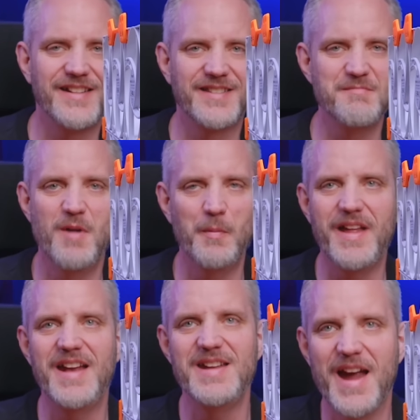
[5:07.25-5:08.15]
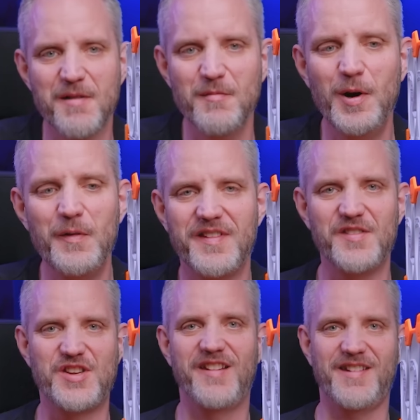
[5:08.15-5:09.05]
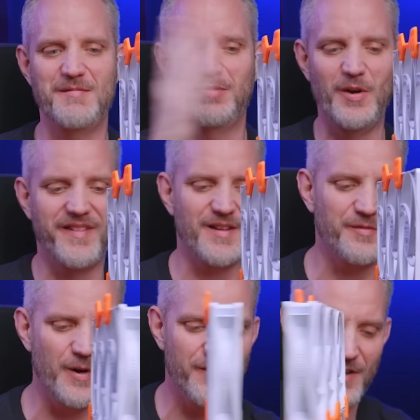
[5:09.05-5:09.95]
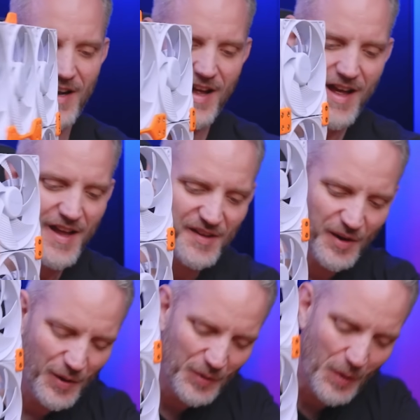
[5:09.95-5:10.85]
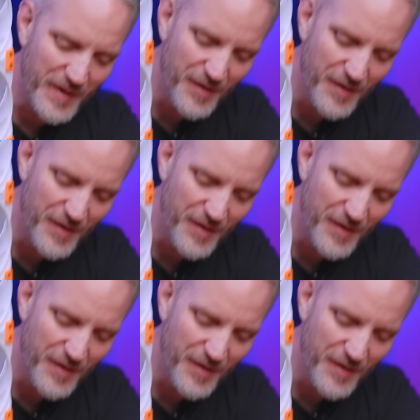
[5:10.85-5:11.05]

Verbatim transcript: the moment any air moves, it's just gonna blow itself over. So what we